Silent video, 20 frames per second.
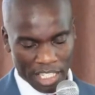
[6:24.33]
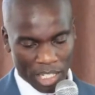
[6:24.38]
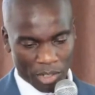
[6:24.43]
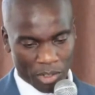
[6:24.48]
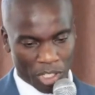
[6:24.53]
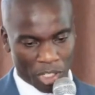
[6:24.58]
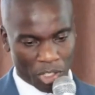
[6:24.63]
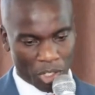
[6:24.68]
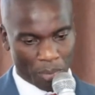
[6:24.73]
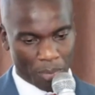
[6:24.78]

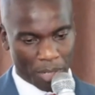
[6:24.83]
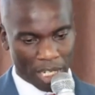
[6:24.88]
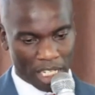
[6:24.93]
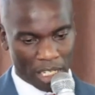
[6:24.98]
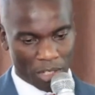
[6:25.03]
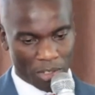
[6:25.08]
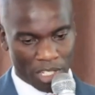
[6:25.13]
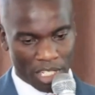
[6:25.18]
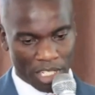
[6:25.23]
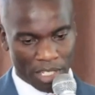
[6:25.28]
acquisition per
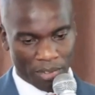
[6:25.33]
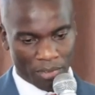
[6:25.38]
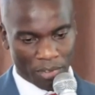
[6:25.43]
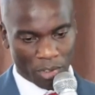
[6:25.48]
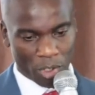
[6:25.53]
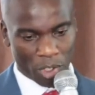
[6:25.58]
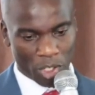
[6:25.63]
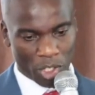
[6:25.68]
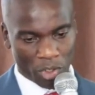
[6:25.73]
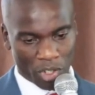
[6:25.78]
county for
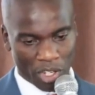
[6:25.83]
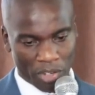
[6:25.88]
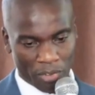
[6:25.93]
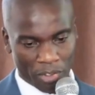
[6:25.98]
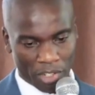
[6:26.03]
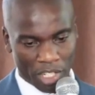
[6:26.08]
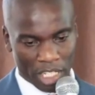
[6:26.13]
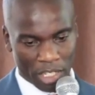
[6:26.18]
those going for the